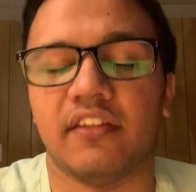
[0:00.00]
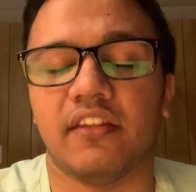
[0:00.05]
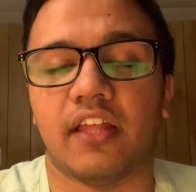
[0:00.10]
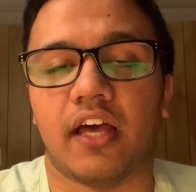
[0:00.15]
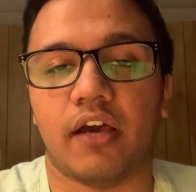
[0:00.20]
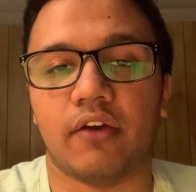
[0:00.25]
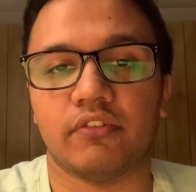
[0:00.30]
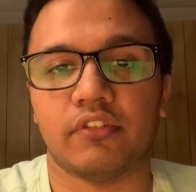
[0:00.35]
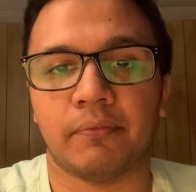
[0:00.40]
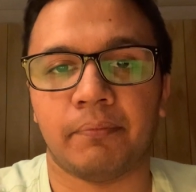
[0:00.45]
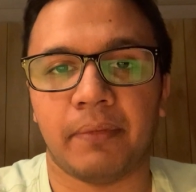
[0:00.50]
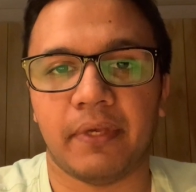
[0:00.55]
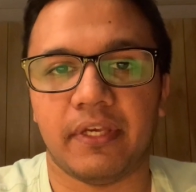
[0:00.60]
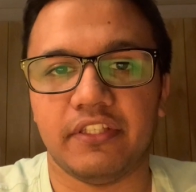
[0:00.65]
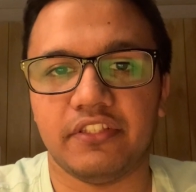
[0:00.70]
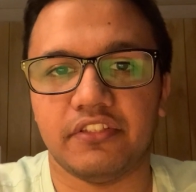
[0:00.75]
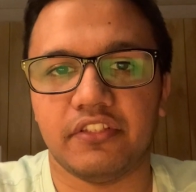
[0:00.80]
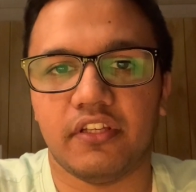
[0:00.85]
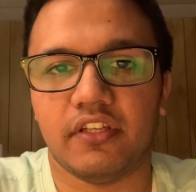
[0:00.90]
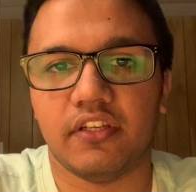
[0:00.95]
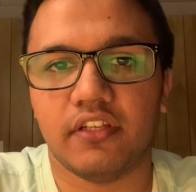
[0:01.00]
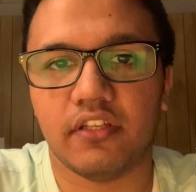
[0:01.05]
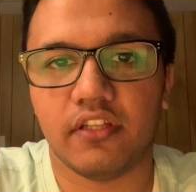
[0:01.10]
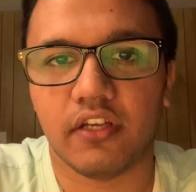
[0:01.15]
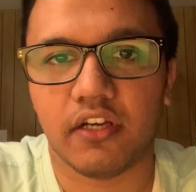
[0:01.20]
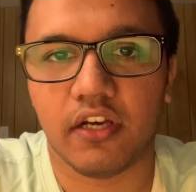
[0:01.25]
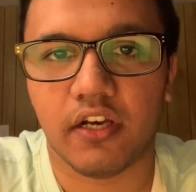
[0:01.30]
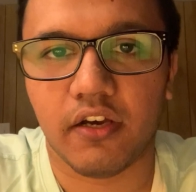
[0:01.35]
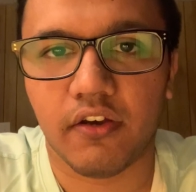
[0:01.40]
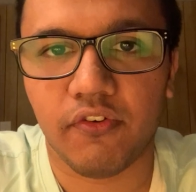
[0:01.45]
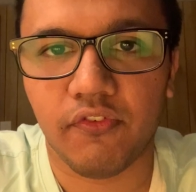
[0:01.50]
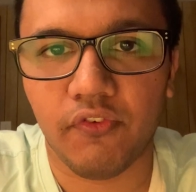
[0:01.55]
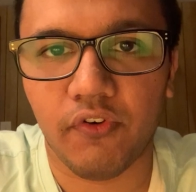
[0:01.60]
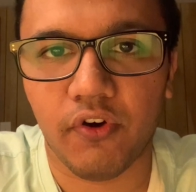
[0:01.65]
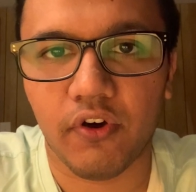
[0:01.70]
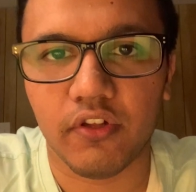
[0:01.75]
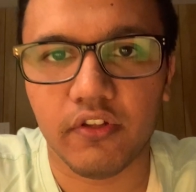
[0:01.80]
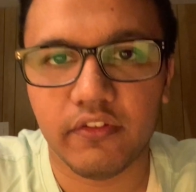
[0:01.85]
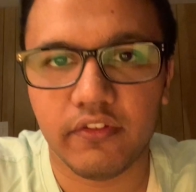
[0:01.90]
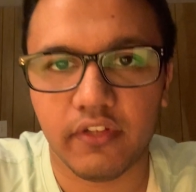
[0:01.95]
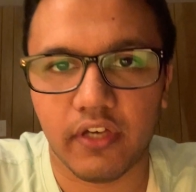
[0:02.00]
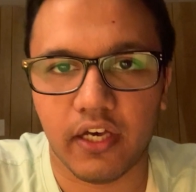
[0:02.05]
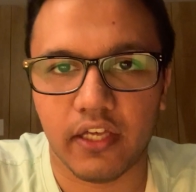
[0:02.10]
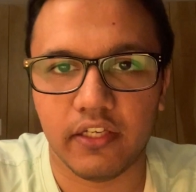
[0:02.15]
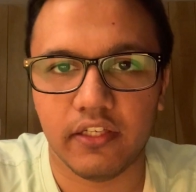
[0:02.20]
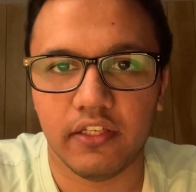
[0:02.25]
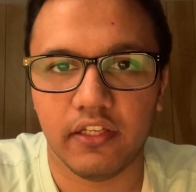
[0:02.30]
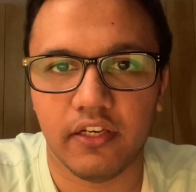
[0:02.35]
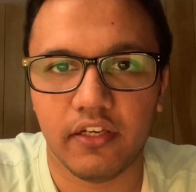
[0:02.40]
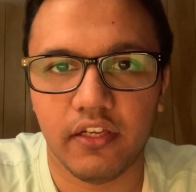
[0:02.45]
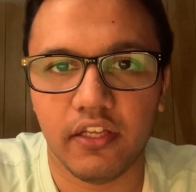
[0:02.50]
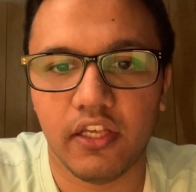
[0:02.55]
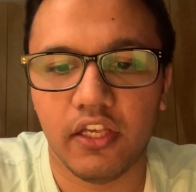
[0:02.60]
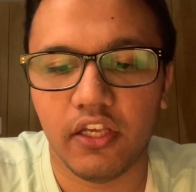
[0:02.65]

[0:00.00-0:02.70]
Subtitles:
Now the patient falls under